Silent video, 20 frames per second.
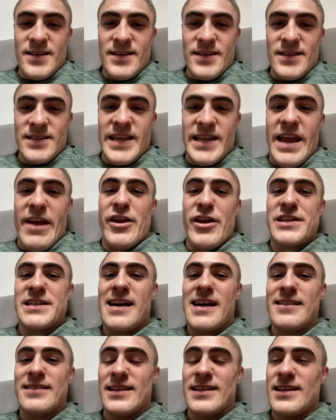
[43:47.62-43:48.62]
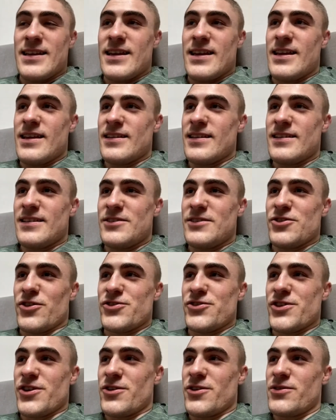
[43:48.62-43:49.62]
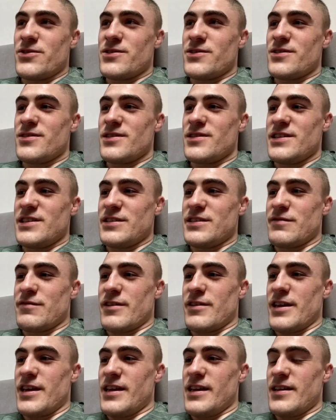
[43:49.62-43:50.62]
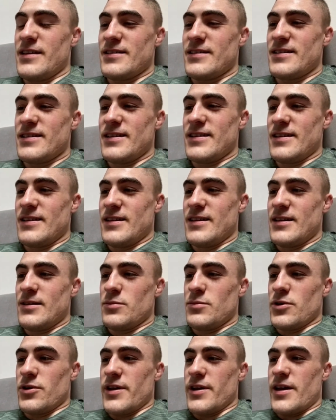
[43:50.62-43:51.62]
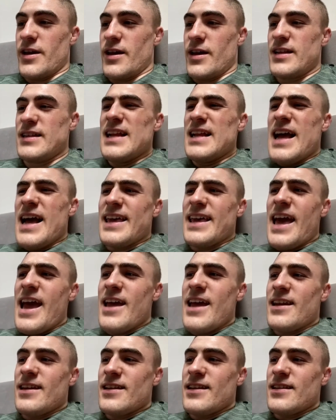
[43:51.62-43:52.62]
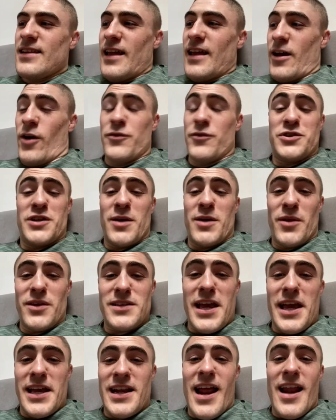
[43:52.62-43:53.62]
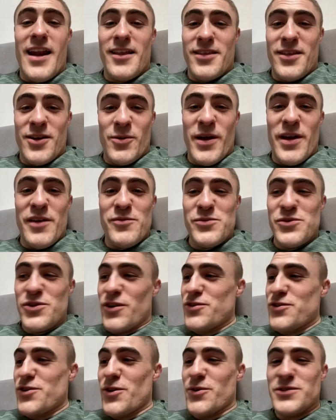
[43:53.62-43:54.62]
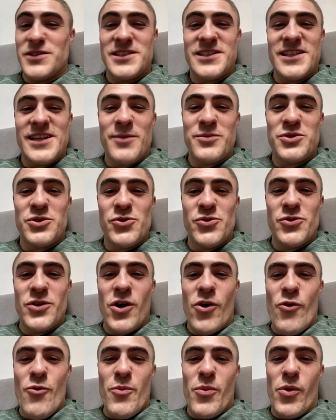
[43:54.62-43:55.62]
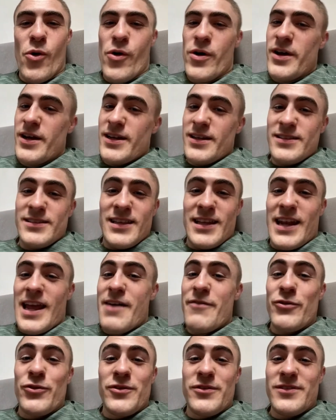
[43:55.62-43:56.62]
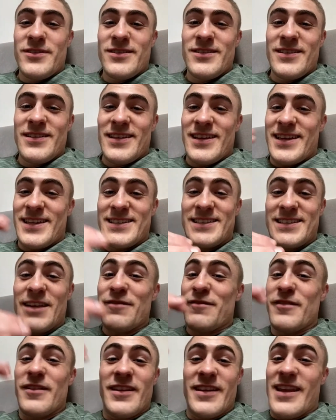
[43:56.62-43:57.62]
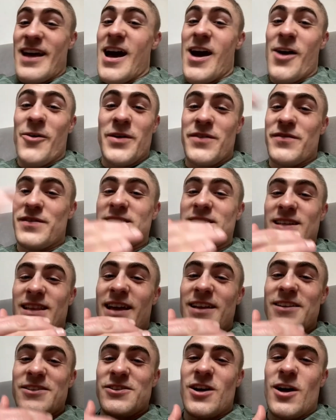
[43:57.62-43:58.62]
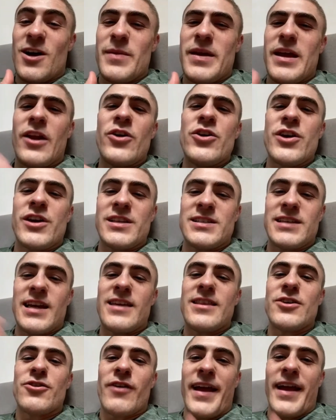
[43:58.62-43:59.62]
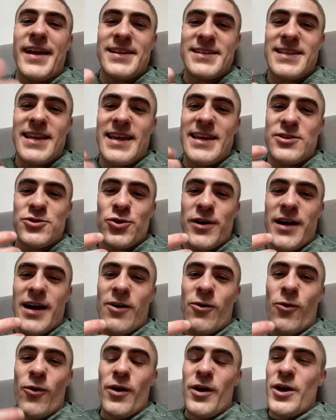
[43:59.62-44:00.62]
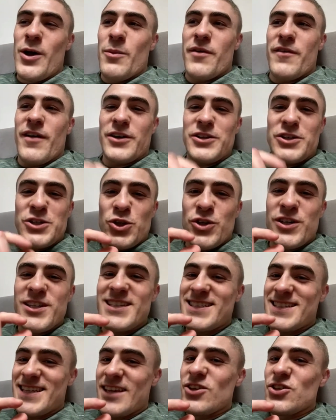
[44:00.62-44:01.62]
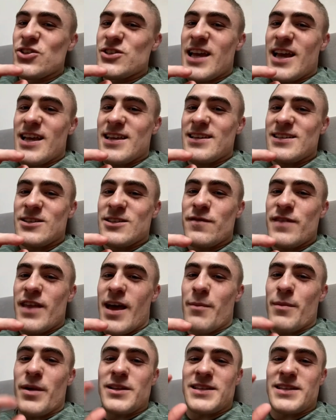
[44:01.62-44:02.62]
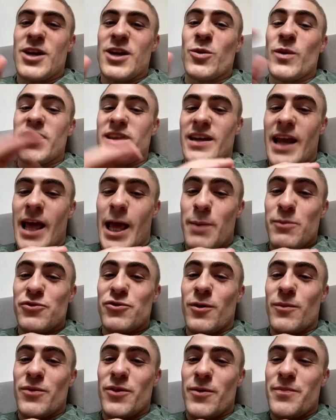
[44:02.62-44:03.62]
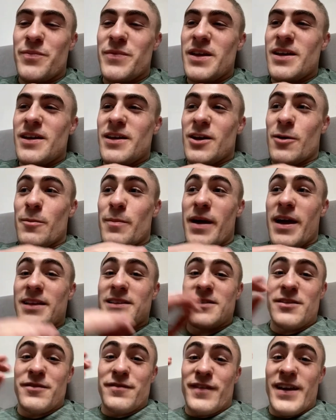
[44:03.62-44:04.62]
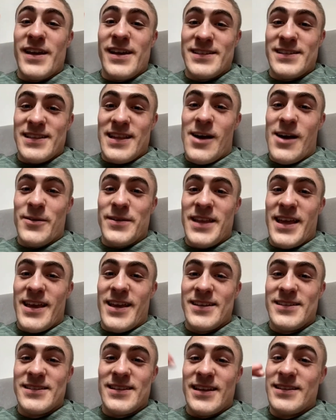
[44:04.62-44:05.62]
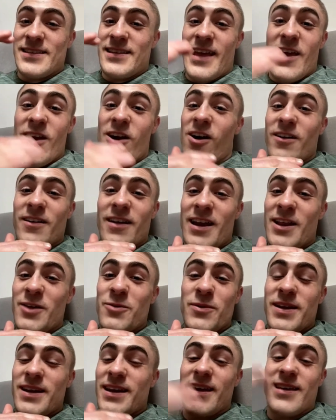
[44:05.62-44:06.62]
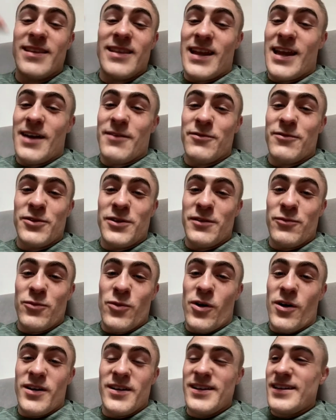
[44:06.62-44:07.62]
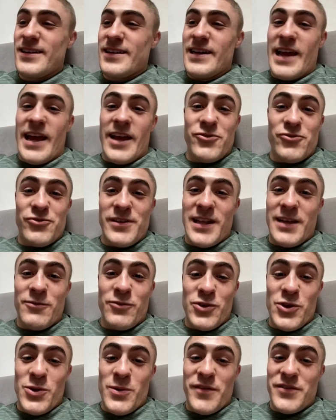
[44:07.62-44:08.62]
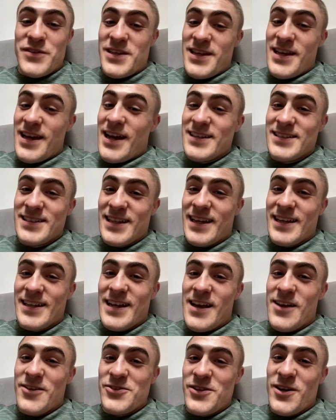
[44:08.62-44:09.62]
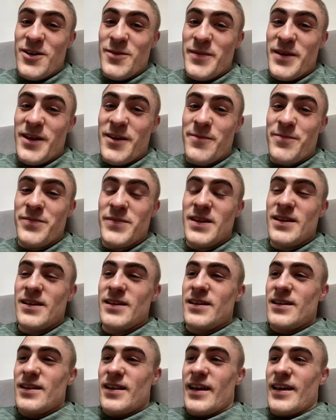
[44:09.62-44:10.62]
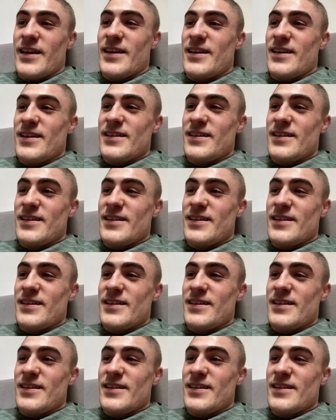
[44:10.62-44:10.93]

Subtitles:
serious athlete, isn't he? Jon Jones, he's a freak. But again, like obviously I'm not taking anything away from Jon Jones. He's the absolute GOAT, but the level is different now, even to then. Do you know what I mean? I know you can say the greats that he took out, but you actually look at the skill sets of them and away the names from them compared to the fighters nowadays. Like they aren't anywhere near the level of what entry level UFC guys are like now. Do you know what I mean? Like